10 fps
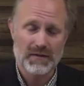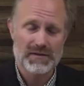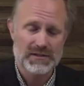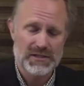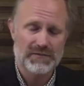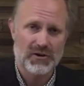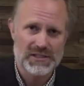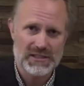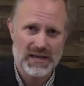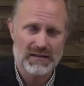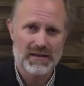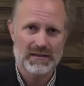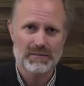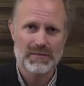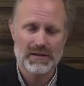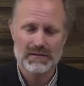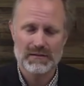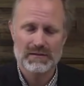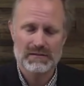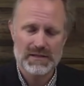And obviously, it's a very sad thing that, that
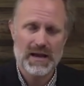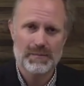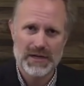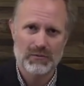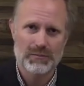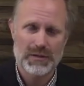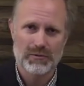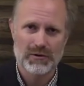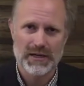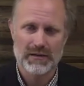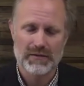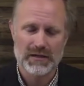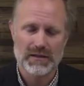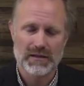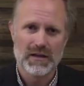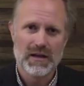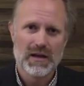it's happening when people are getting evicted.